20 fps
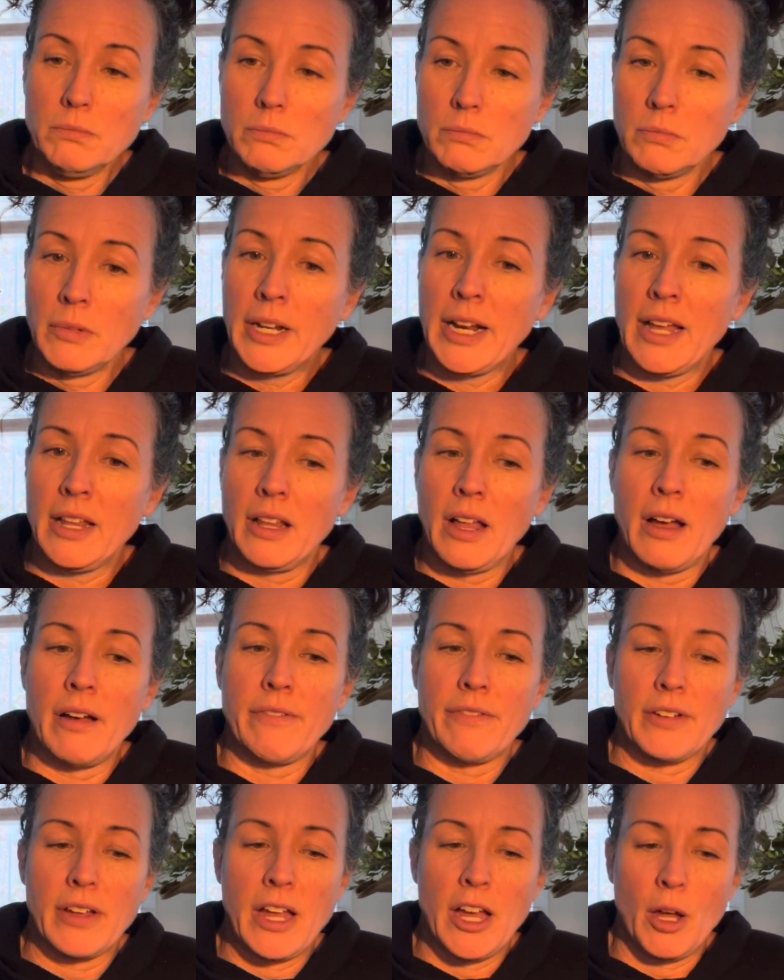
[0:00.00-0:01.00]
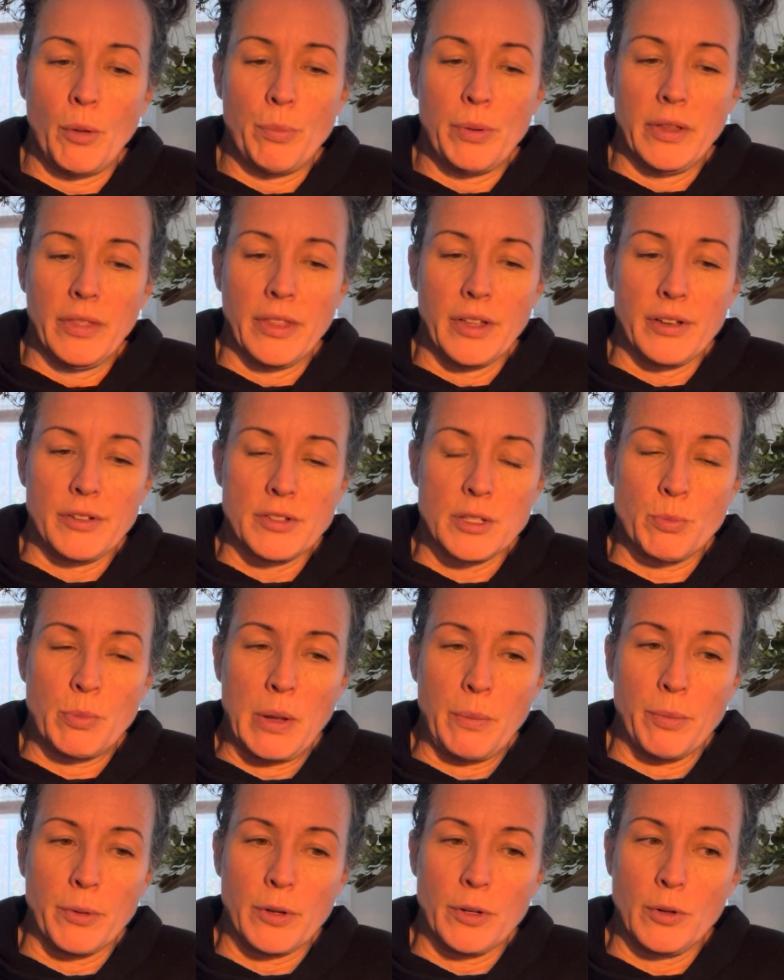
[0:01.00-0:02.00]
And I love helping those
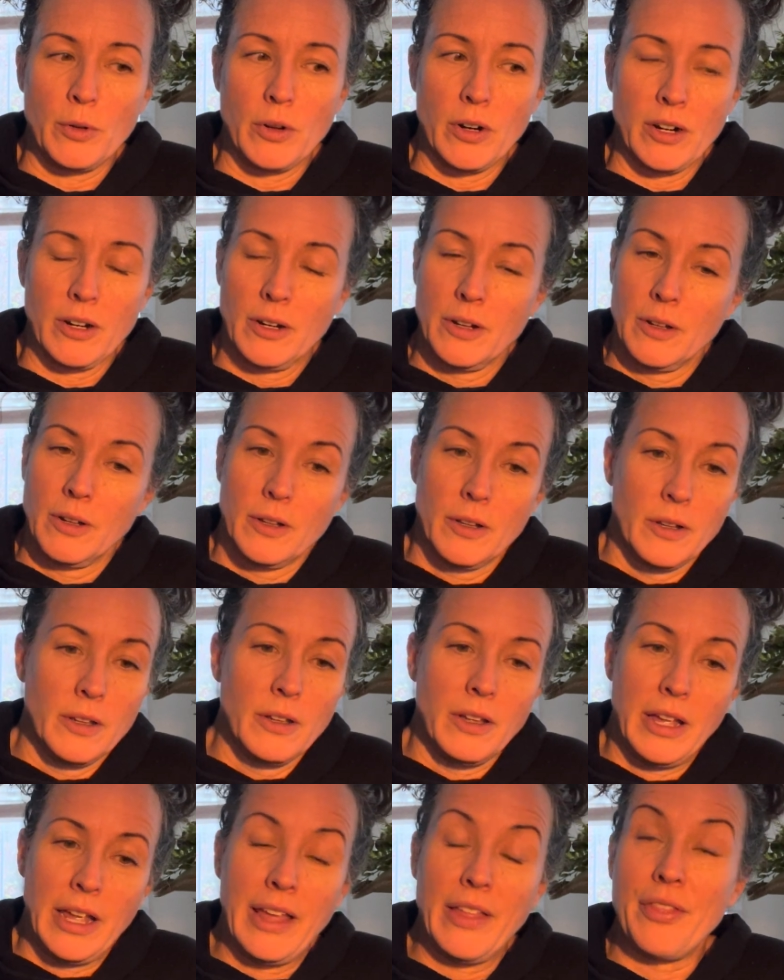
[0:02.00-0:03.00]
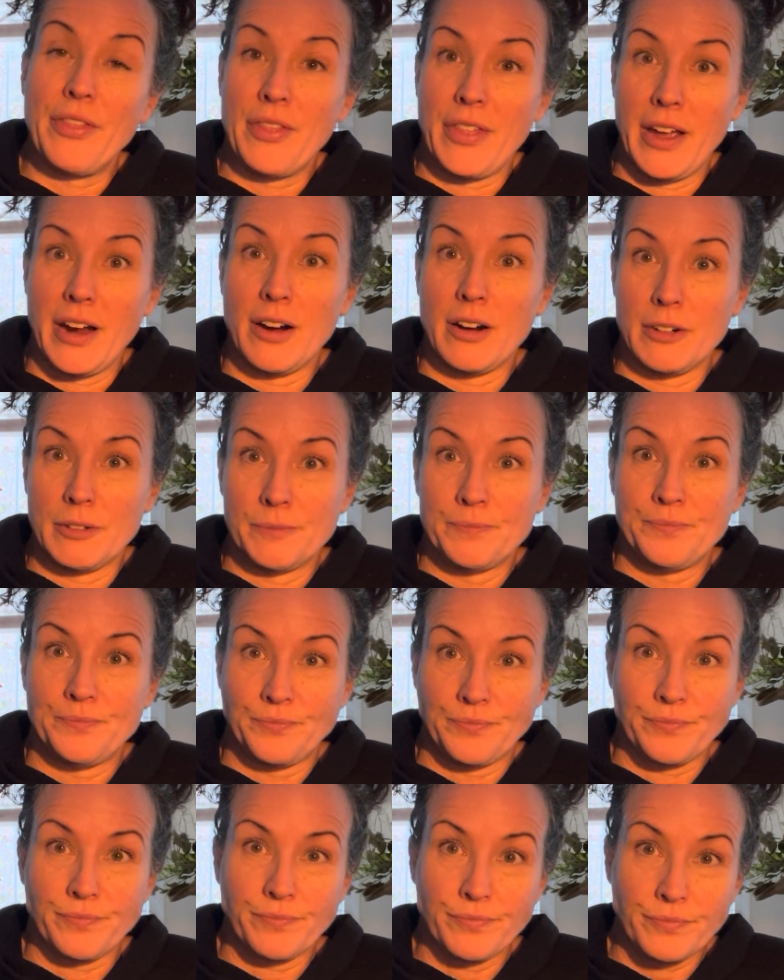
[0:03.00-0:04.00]
people who are in their
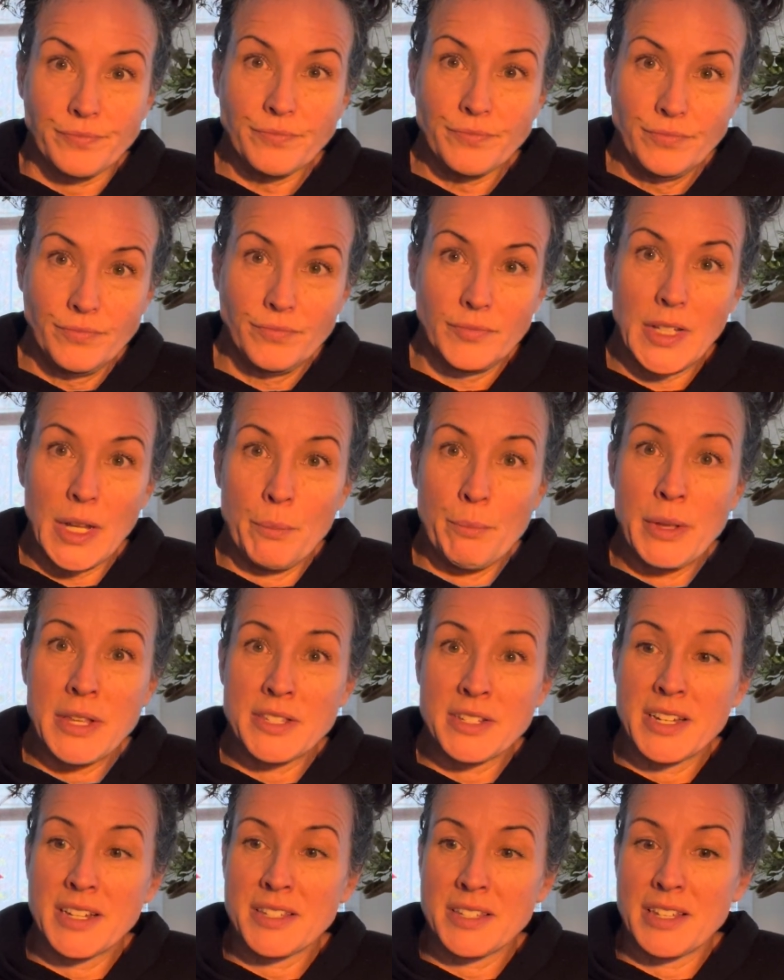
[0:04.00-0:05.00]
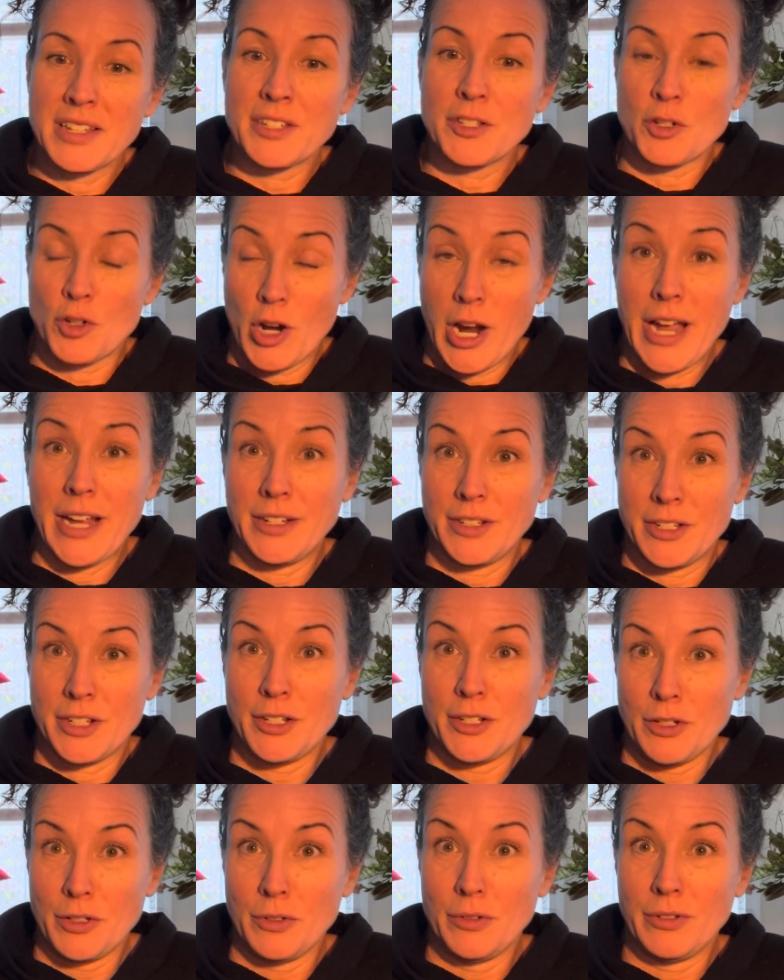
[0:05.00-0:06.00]
businesses trying
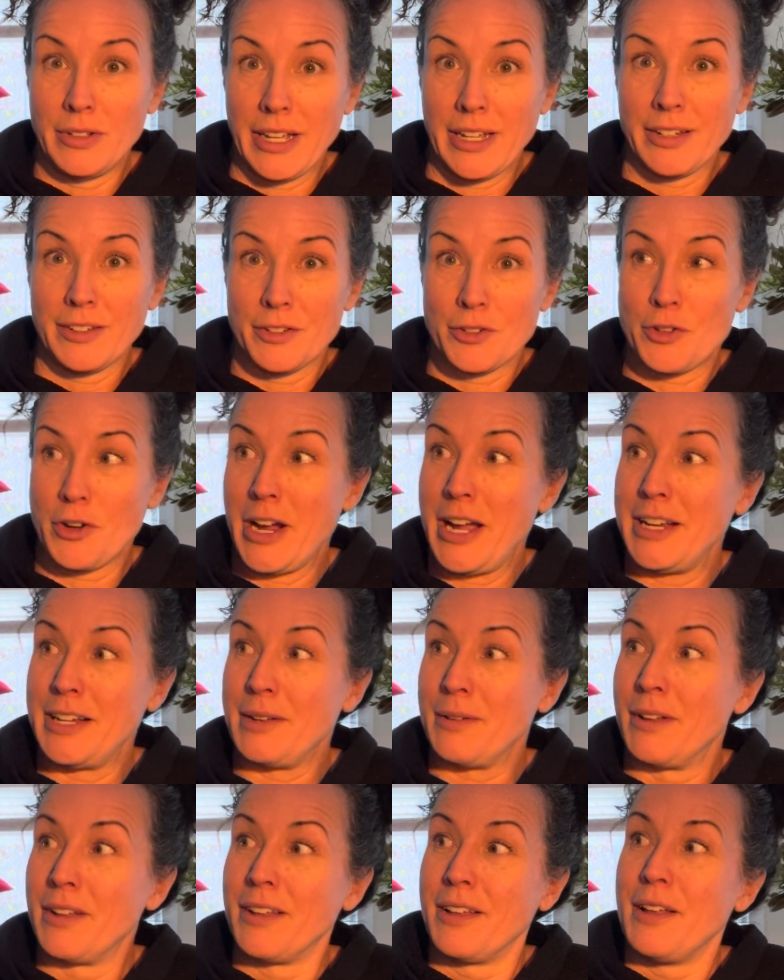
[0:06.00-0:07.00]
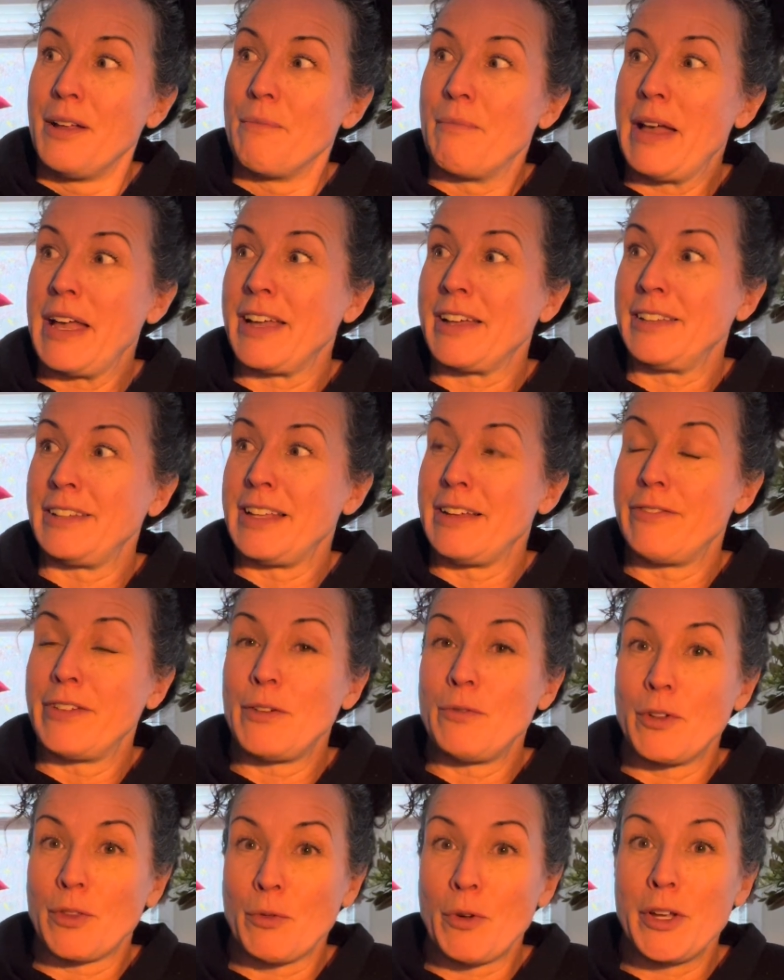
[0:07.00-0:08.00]
to make a
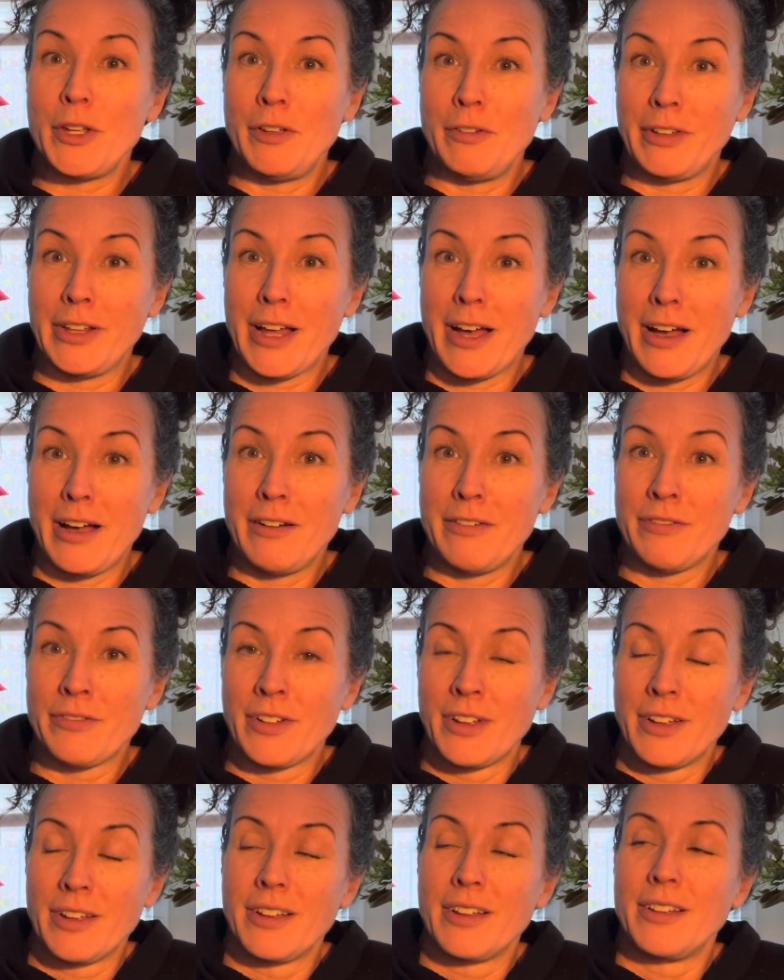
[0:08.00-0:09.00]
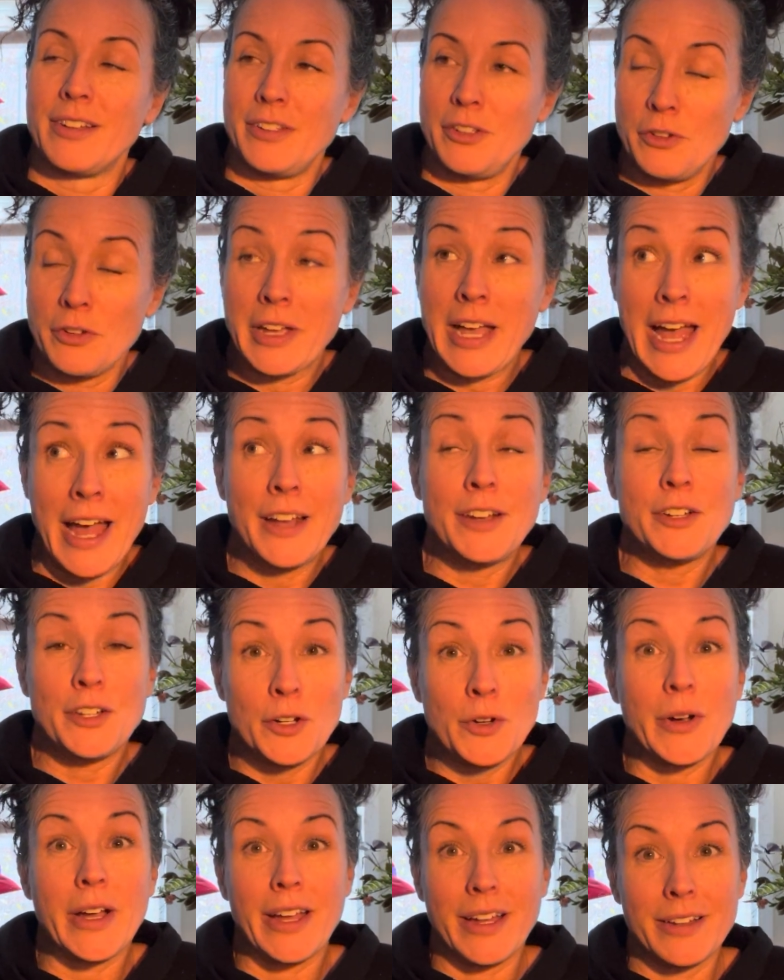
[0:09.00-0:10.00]
living with what you love. You can
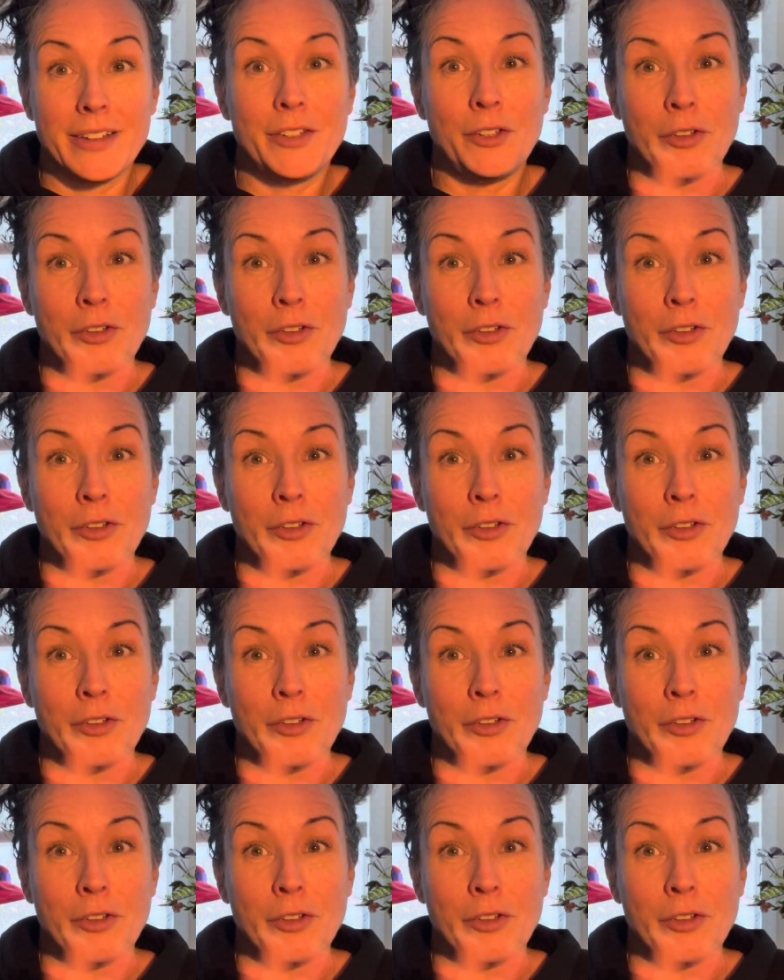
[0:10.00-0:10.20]
do it.